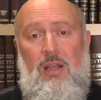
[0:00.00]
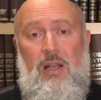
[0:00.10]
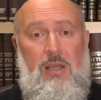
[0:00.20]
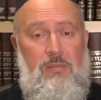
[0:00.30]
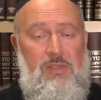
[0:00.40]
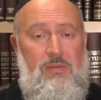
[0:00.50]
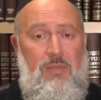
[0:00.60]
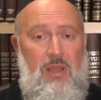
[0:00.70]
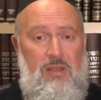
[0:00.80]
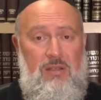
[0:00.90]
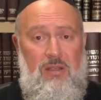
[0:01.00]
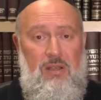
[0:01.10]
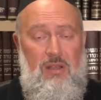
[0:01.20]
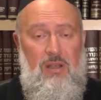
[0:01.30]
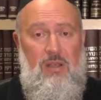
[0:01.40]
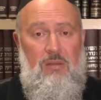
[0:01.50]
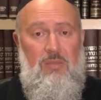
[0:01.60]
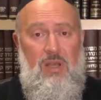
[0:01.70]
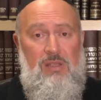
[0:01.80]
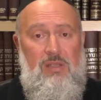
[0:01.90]
claims made
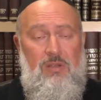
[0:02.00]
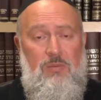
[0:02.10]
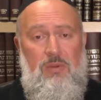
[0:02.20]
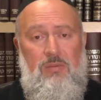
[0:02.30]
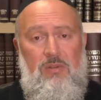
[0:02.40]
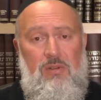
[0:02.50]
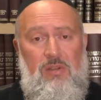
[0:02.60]
by such people